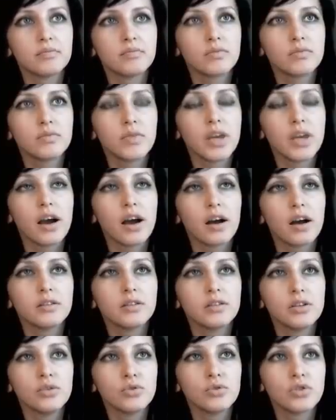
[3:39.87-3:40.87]
yeah,
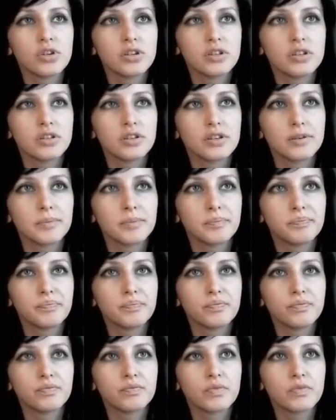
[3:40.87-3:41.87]
delusion is
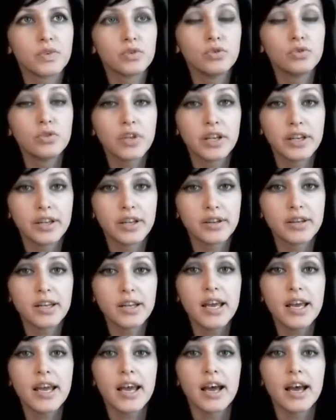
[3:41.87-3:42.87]
rooted in,
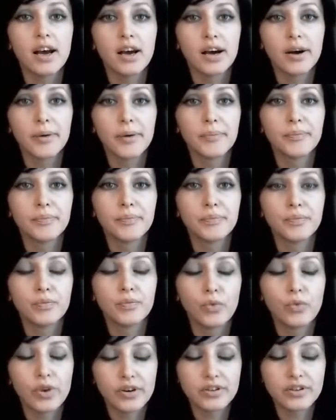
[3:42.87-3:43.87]

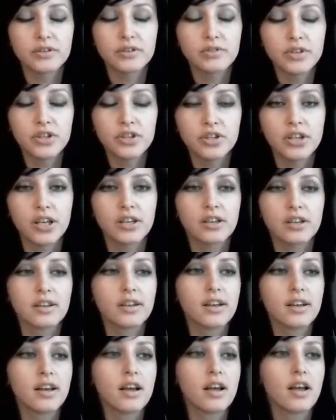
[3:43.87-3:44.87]
where it's
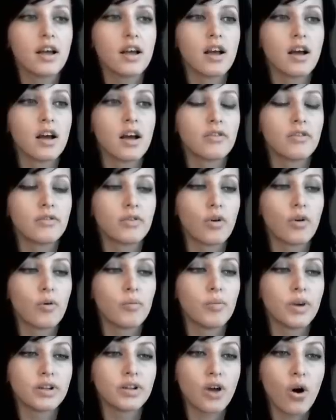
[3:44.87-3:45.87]
originating from.
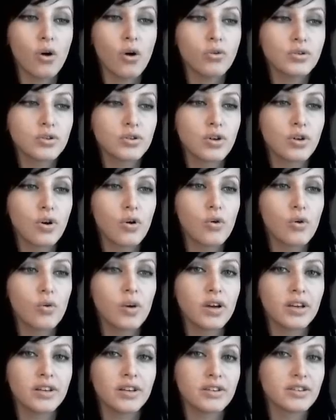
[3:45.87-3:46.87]
But
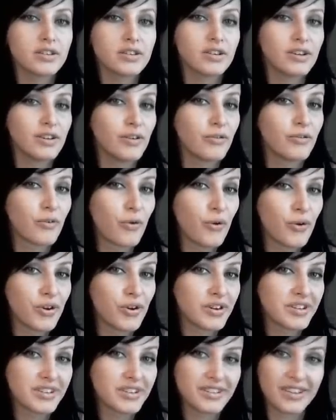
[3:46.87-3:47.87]
also is, of
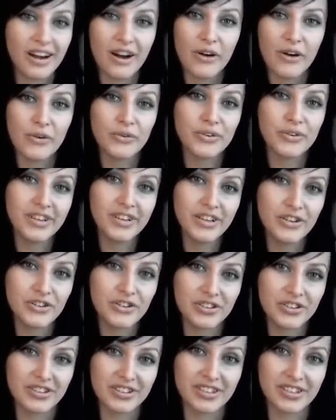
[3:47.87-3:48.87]
course, our
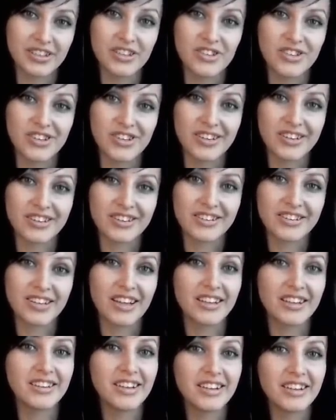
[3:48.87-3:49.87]
religious teachings
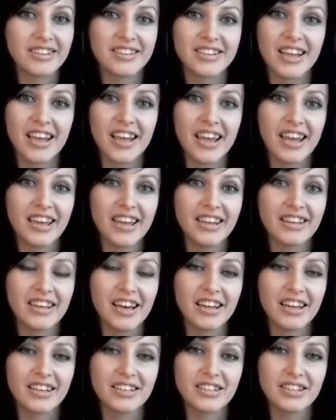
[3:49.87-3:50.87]
that say
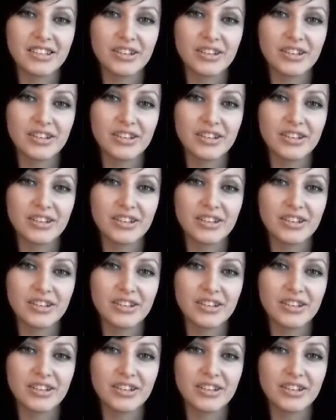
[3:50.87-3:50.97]
that